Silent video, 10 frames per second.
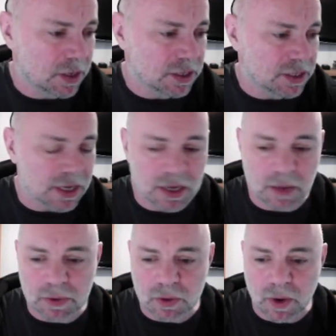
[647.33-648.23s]
set up
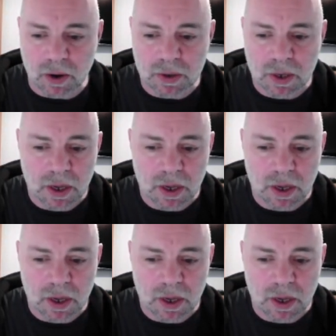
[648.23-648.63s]
as well.